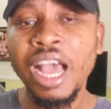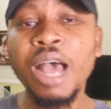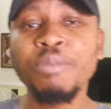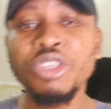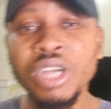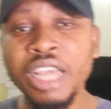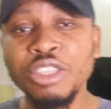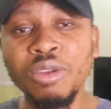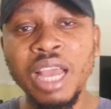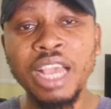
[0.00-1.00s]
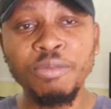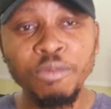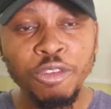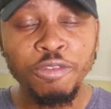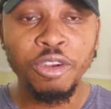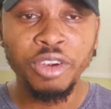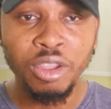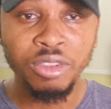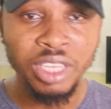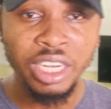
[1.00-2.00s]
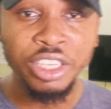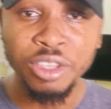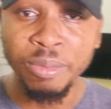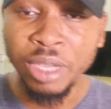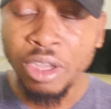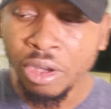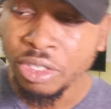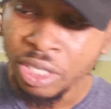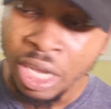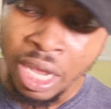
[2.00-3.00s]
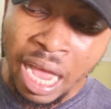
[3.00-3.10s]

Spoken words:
I'm trying to like move for reconciliation, because